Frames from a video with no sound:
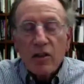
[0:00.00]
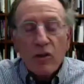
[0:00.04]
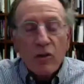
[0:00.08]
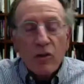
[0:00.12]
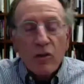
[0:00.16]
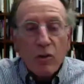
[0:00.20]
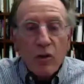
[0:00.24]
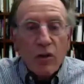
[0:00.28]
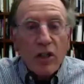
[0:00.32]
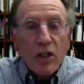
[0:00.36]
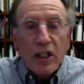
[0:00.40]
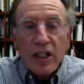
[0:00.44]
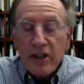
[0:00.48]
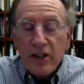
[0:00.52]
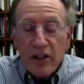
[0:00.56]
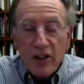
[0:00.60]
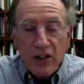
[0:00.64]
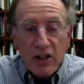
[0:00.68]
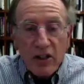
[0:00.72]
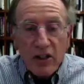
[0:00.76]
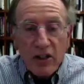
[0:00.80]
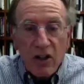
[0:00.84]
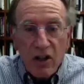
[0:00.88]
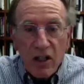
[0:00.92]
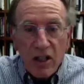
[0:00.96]
or in their
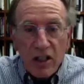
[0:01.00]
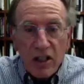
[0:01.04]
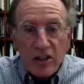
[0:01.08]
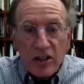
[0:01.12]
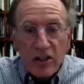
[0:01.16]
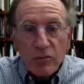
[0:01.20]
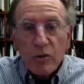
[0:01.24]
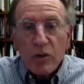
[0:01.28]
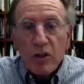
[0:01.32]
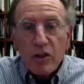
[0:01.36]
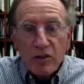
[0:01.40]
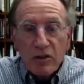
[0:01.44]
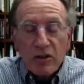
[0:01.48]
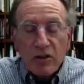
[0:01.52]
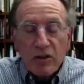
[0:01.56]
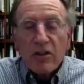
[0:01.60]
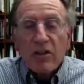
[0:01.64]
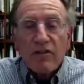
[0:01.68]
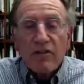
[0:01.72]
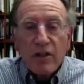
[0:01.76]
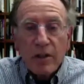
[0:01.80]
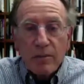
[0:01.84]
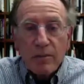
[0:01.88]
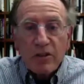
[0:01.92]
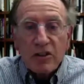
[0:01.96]
cars, we all know the
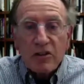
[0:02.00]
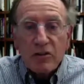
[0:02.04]
famous